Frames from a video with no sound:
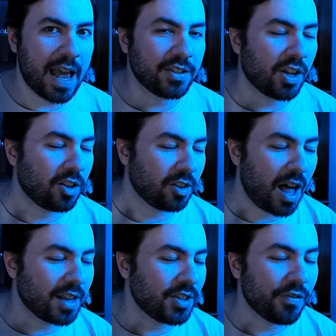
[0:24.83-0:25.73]
has a
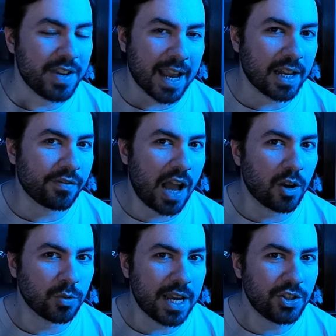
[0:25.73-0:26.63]
lot of negative
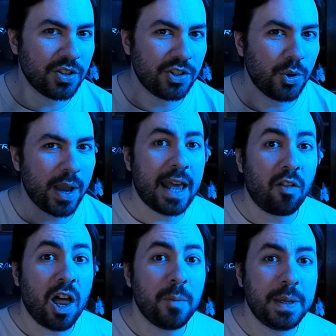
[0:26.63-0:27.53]
connotations to it, and a
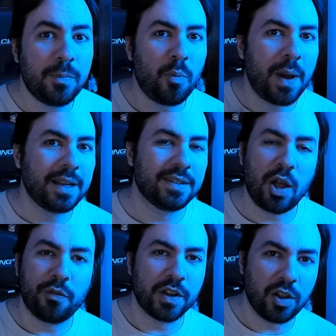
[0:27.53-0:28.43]
lot of people,
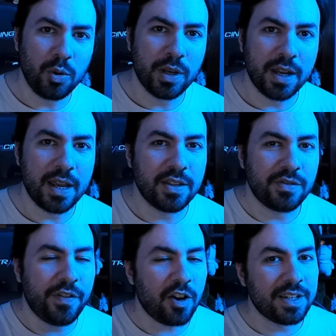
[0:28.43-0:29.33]
myself included, is
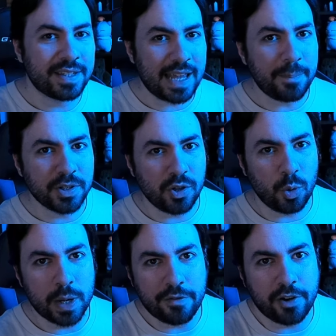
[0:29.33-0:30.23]
very skeptical
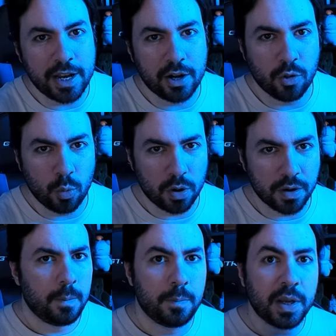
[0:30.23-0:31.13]
whenever I hear the
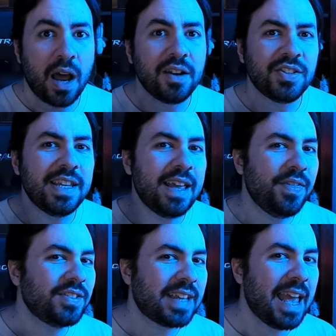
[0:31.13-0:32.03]
word. But honestly, in
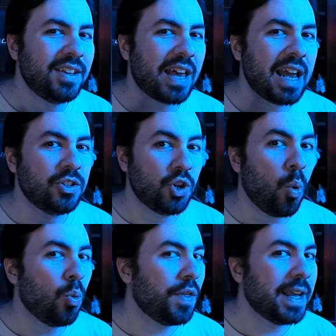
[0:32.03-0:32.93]
this case, I
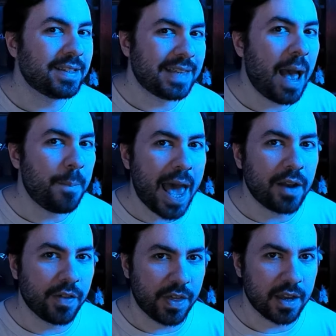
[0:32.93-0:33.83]
don't think it's that bad
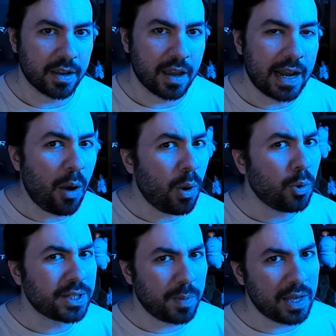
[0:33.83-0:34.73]
of a thing, and I want
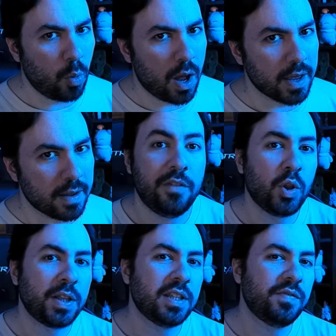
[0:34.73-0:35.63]
to explain why. If you
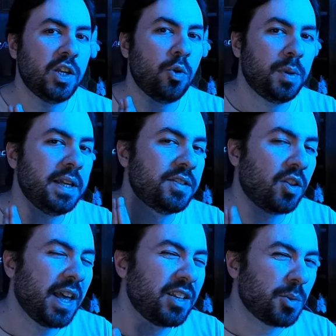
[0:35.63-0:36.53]
like this video, please
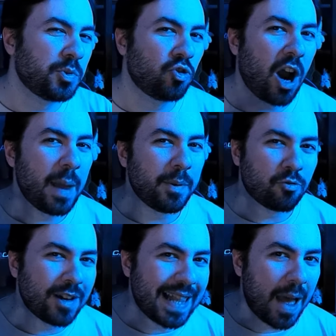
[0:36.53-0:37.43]
like, subscribe,
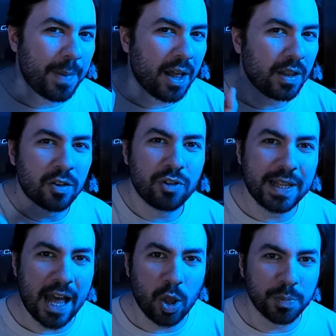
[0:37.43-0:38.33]
ring that bell, it
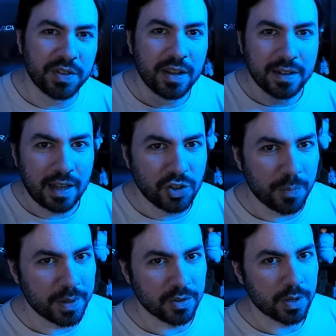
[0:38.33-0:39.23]
really helps. Now let's
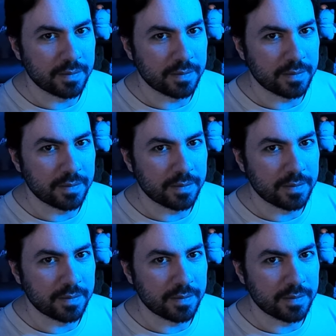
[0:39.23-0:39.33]
jump into it.